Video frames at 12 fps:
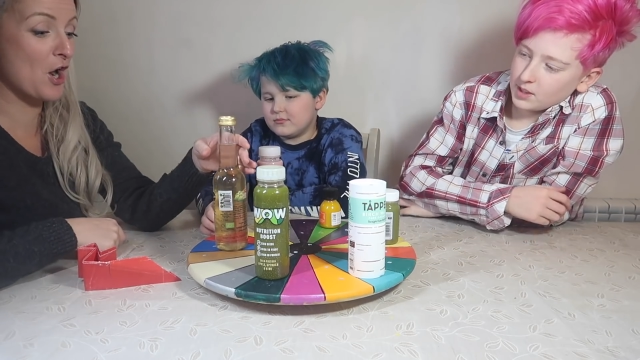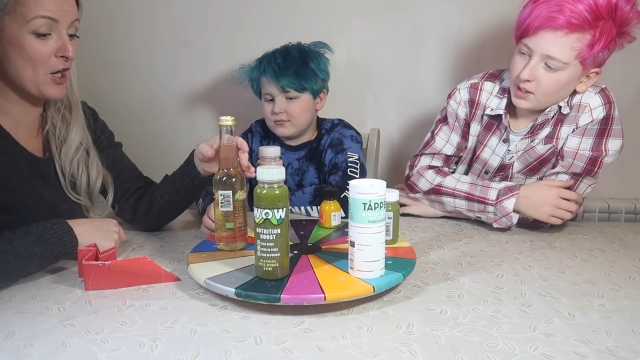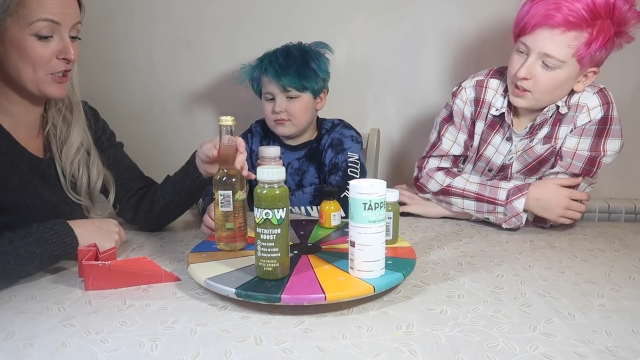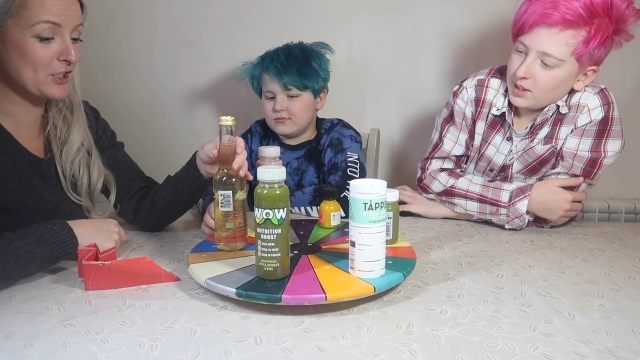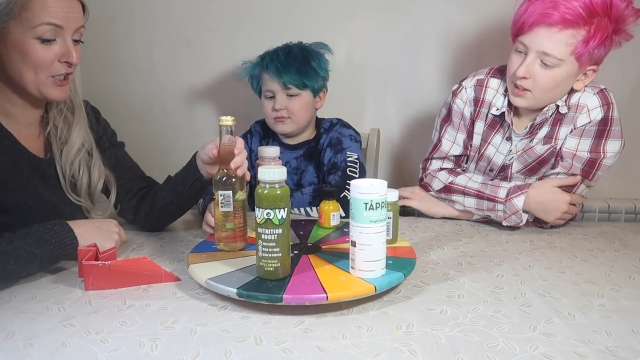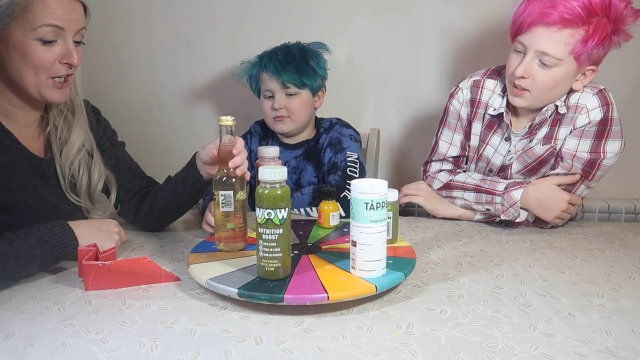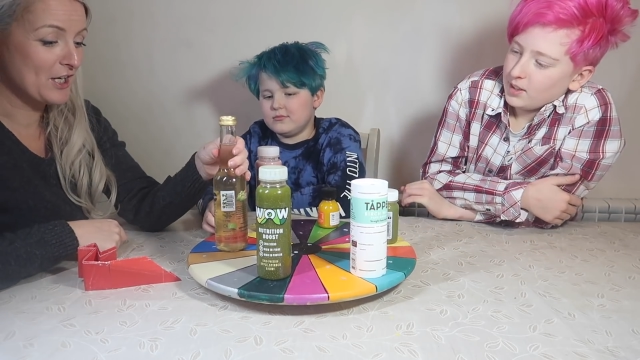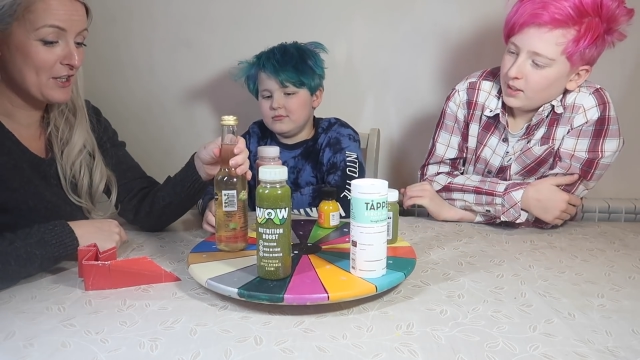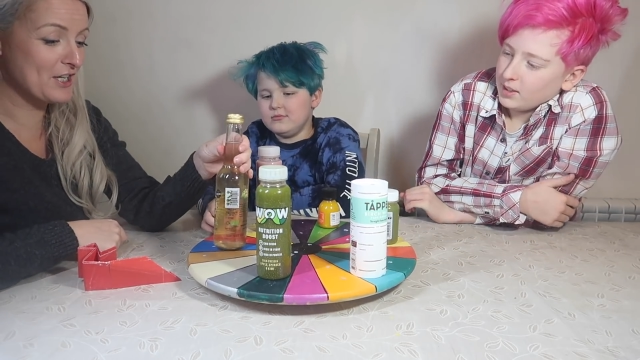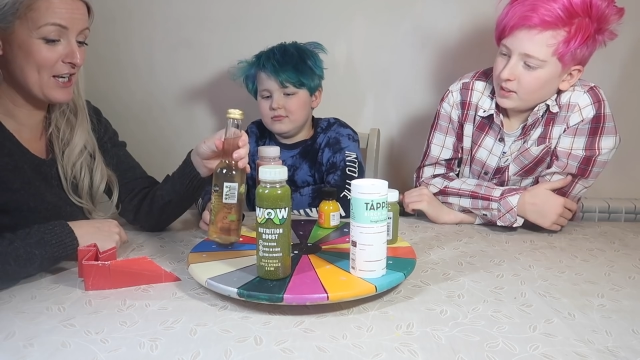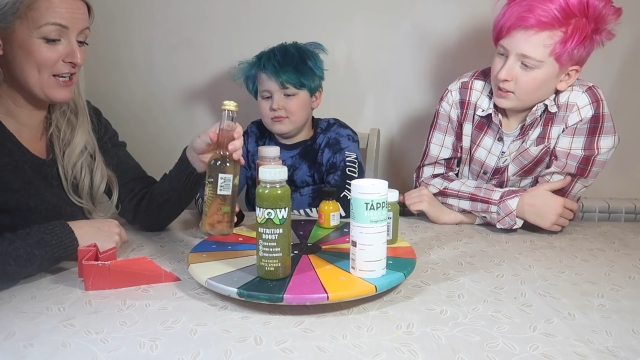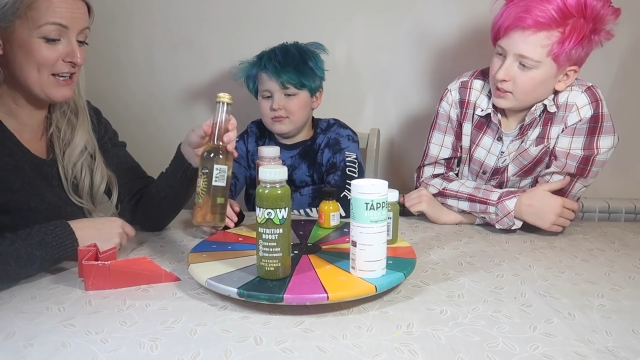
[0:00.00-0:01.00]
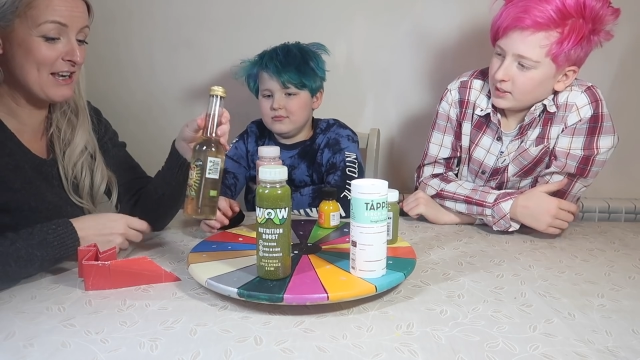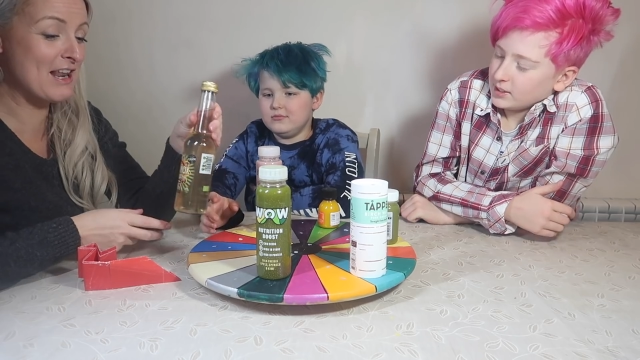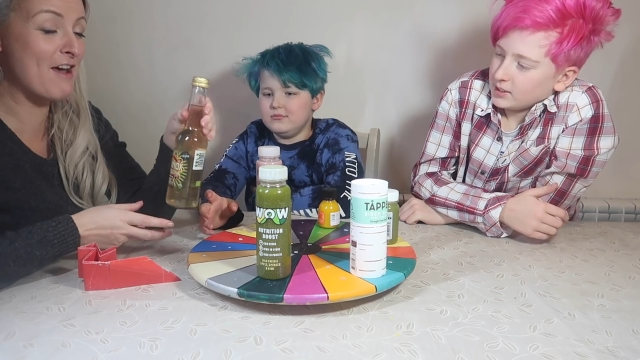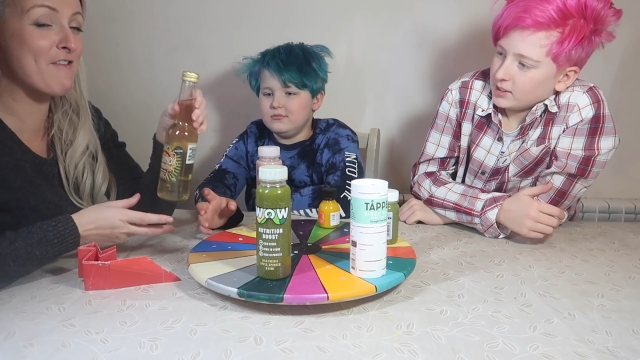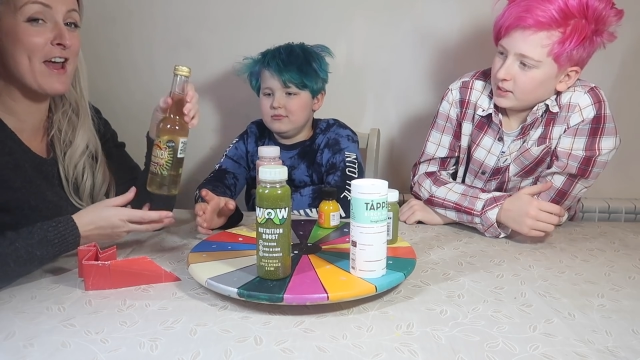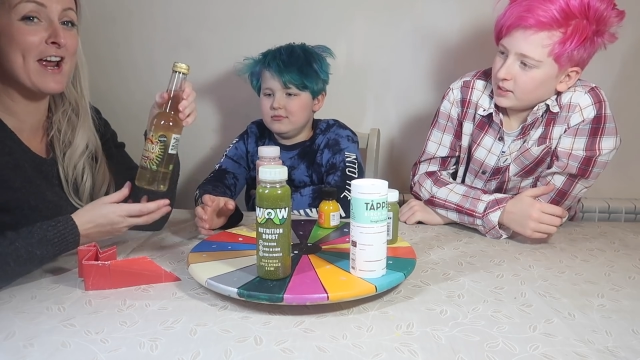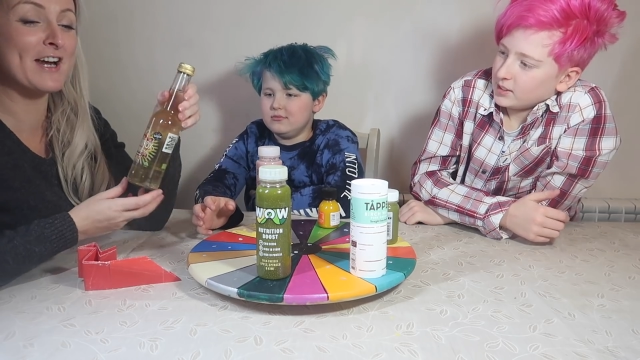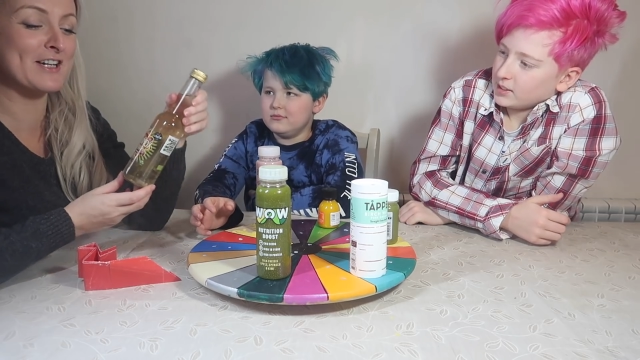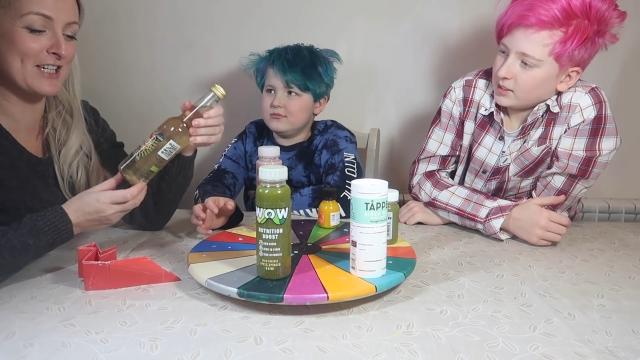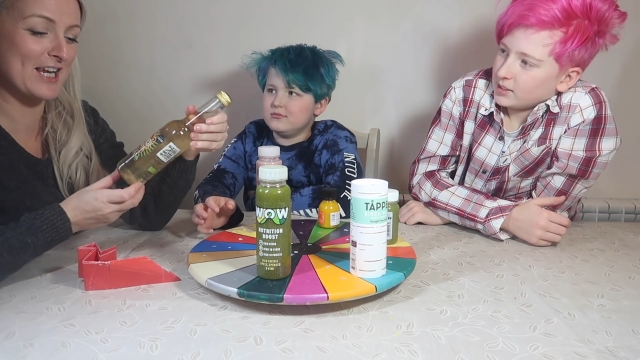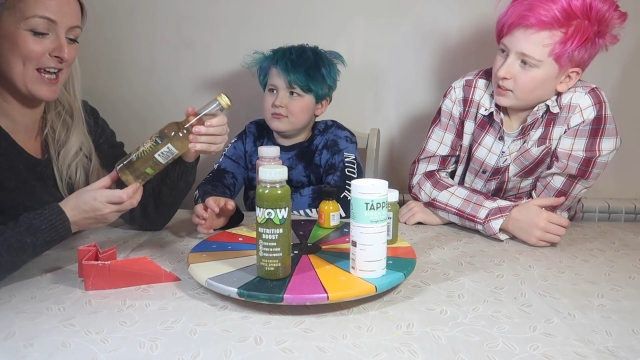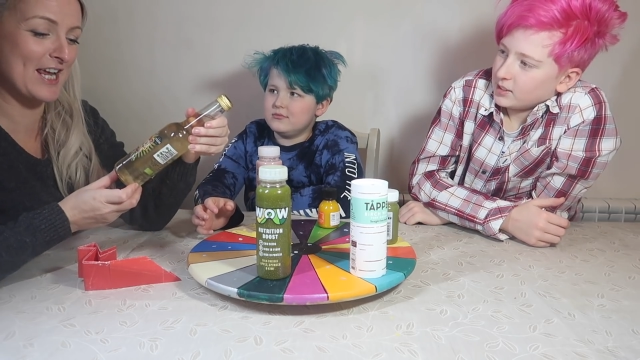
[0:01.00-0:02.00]
Speaker 1: got the
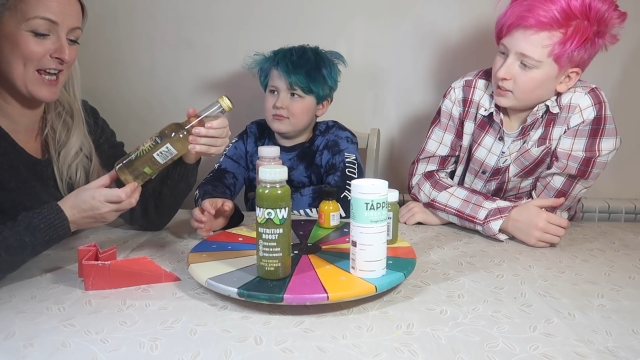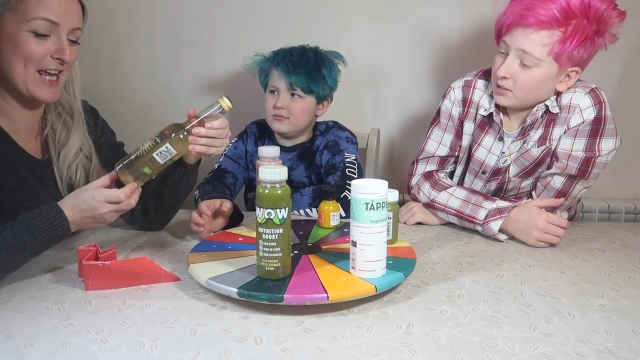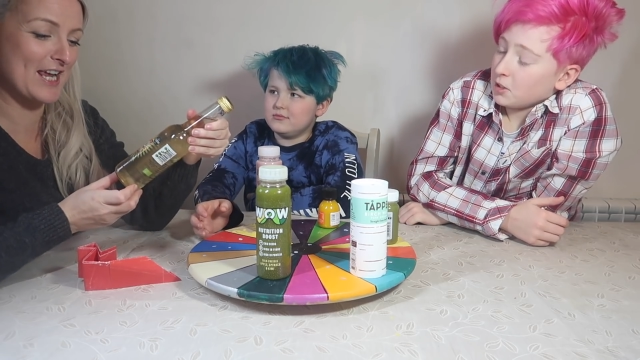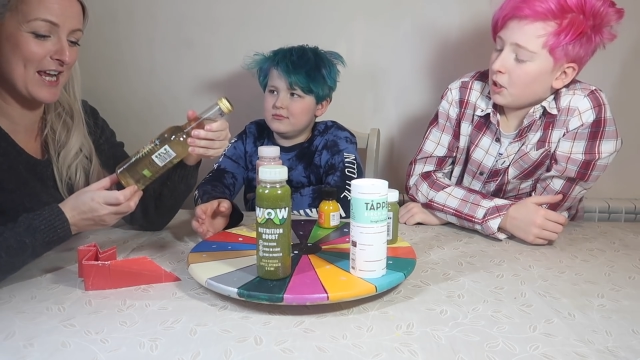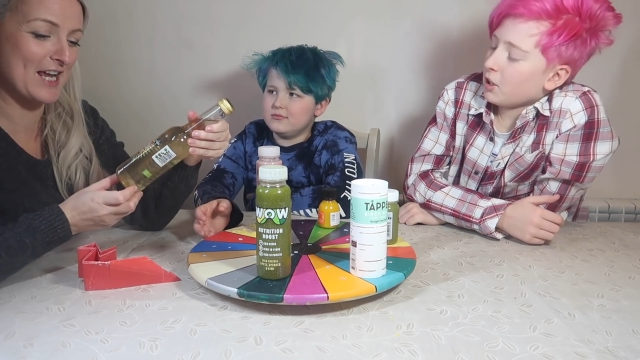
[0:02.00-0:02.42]
living tea.